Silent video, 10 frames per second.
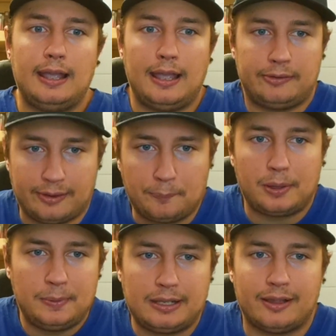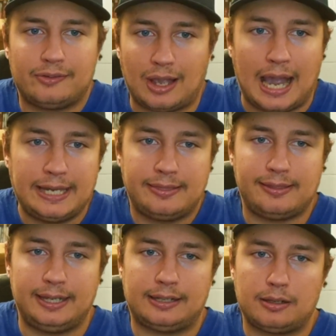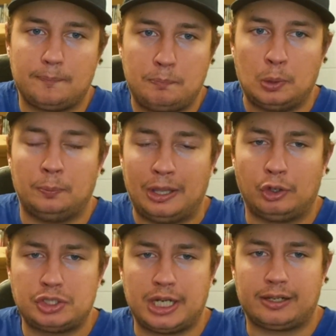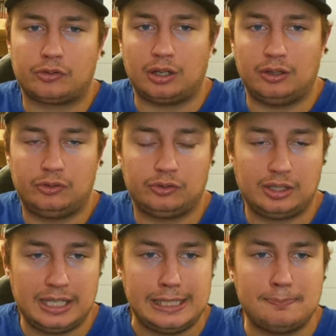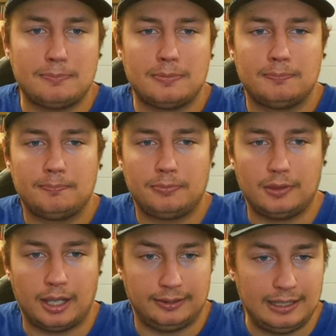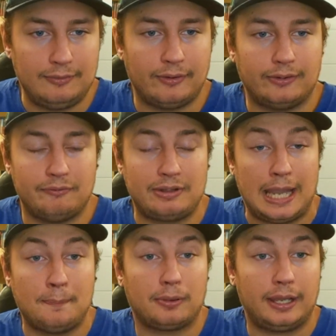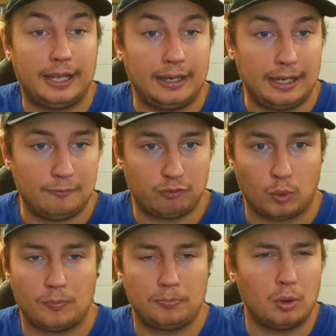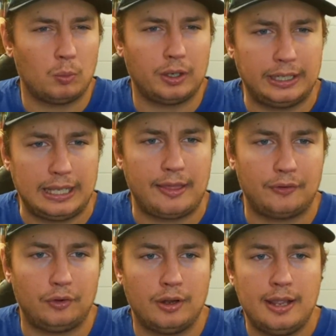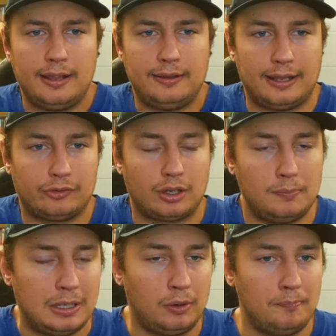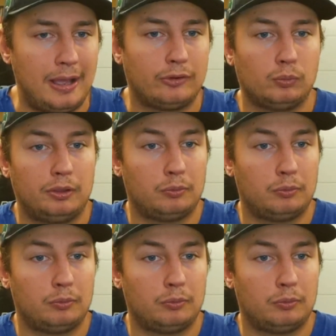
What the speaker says: simply because I think Bill Belichick is going to scheme a defensive game plan and put one together that is going to be able to mess with